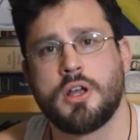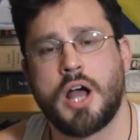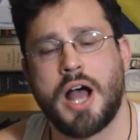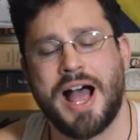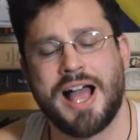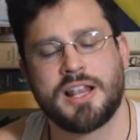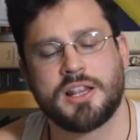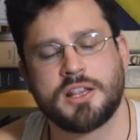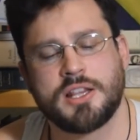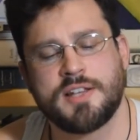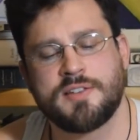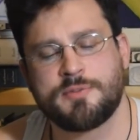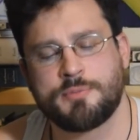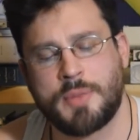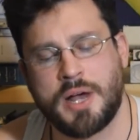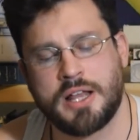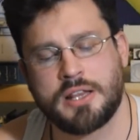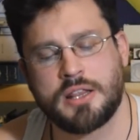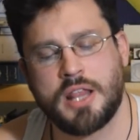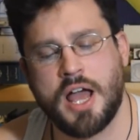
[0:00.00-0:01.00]
I lived
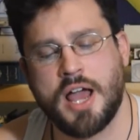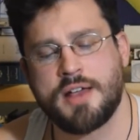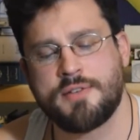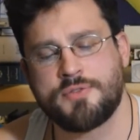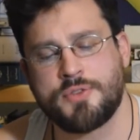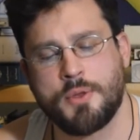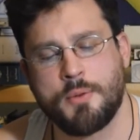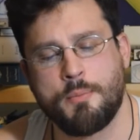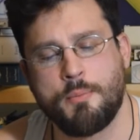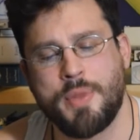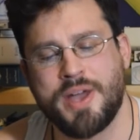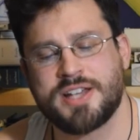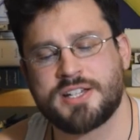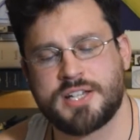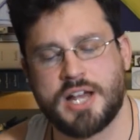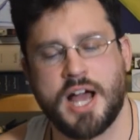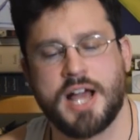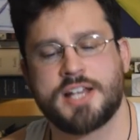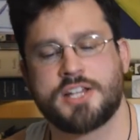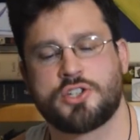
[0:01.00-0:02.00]
my life the best
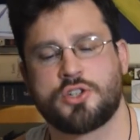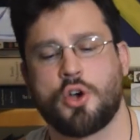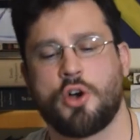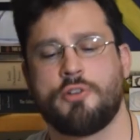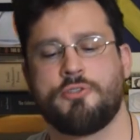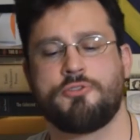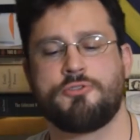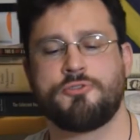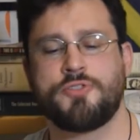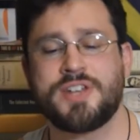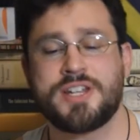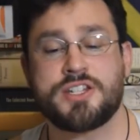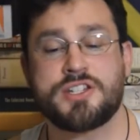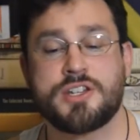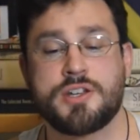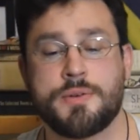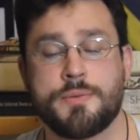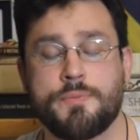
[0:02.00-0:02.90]
I saw fit.